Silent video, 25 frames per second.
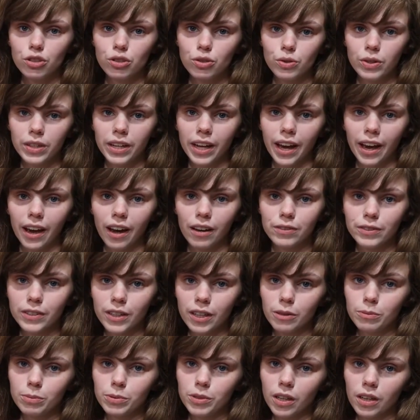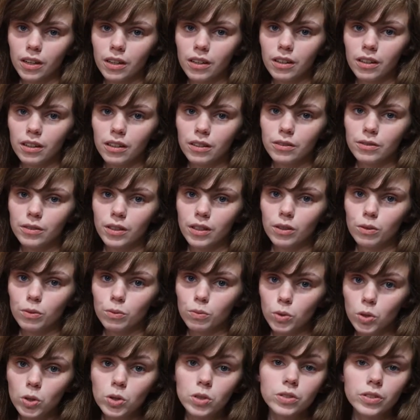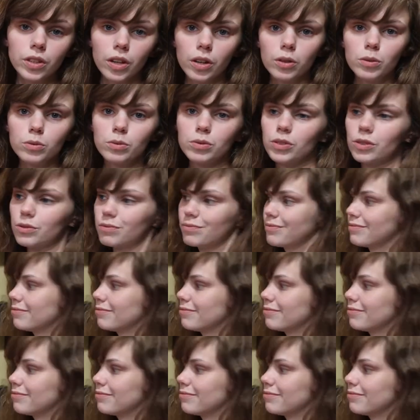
two and a half cups of rolled oats.